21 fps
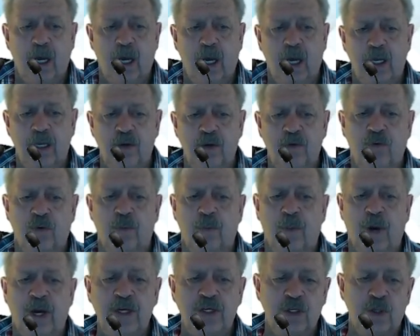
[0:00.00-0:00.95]

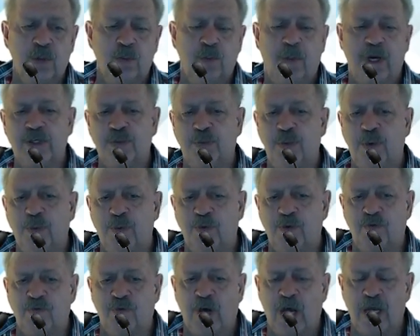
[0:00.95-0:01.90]
Information must be
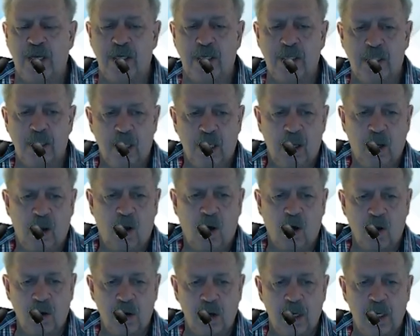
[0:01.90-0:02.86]
provided
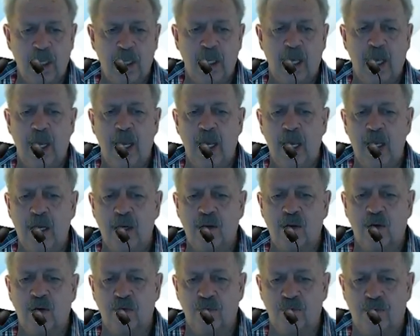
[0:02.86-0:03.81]
orally and
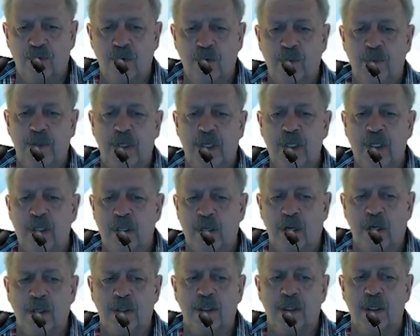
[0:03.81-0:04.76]
confirmed in
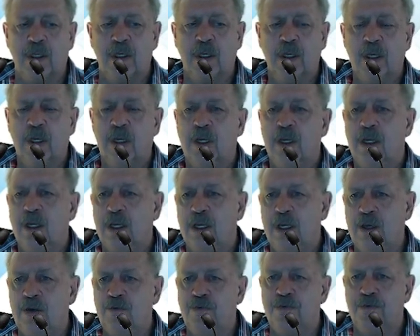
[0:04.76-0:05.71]
writing
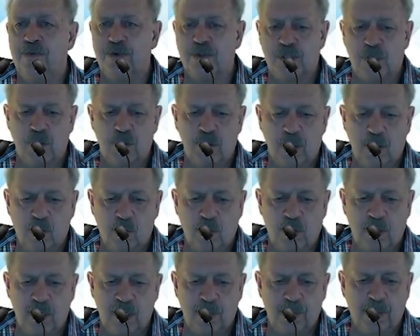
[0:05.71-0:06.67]
if so
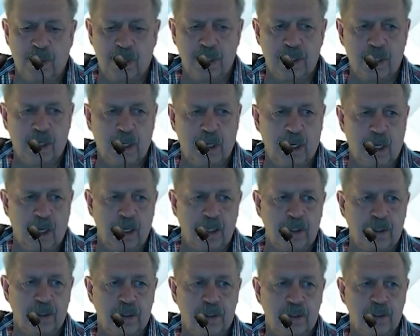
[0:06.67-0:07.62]
required by the
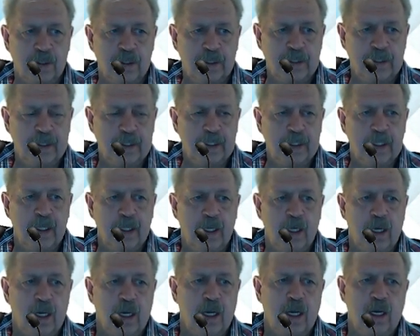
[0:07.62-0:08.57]
client.
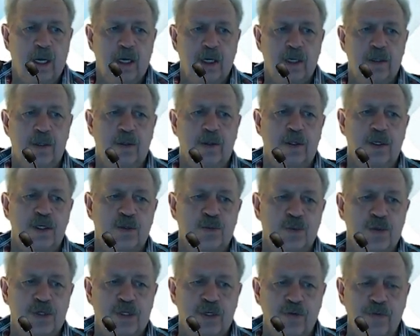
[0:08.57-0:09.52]
The
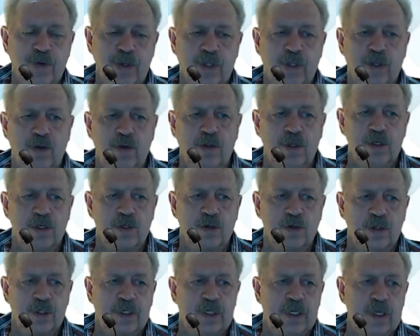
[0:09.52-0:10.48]
specific duties
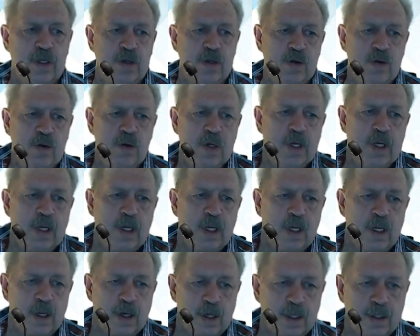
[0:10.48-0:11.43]
continue.
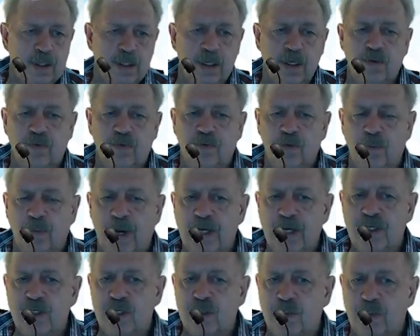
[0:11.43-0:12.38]
Written
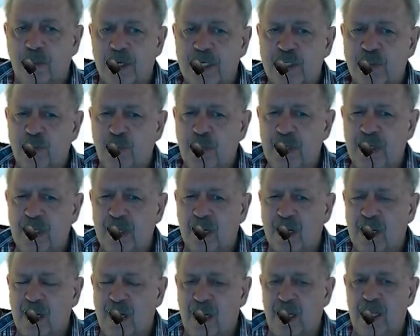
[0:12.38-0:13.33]
information must be in
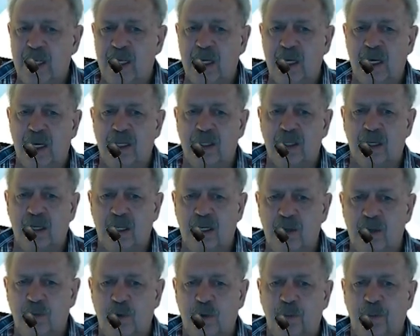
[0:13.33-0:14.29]
a clear and
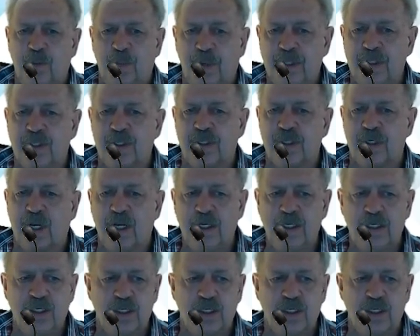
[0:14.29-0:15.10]
readable print size,